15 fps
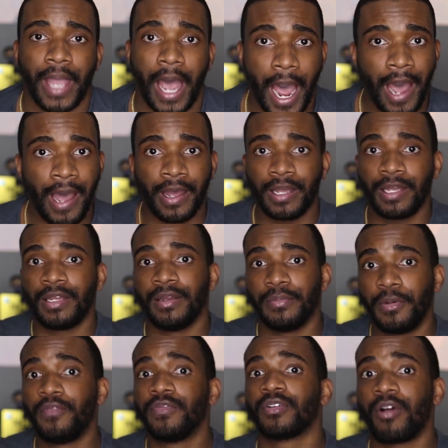I
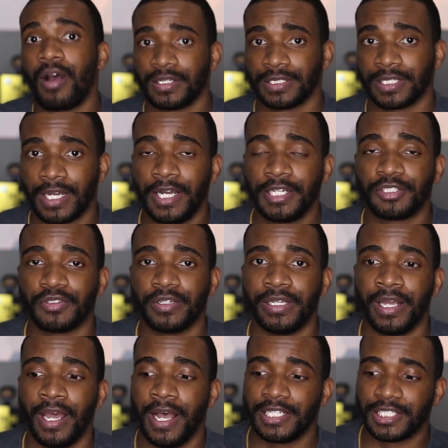moved across the
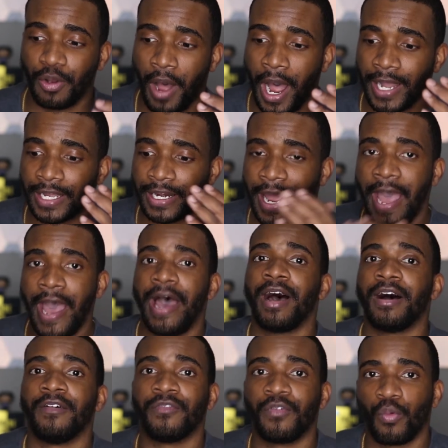country so I could
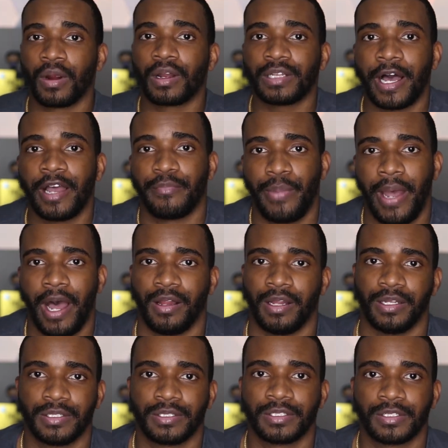have work life
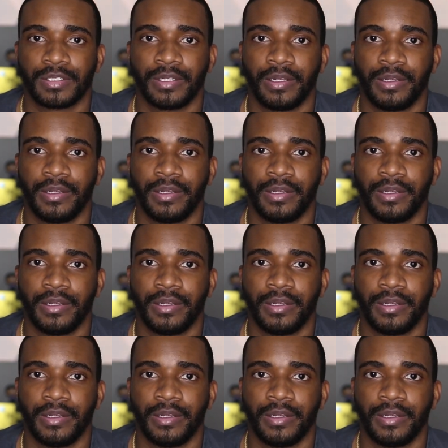balance.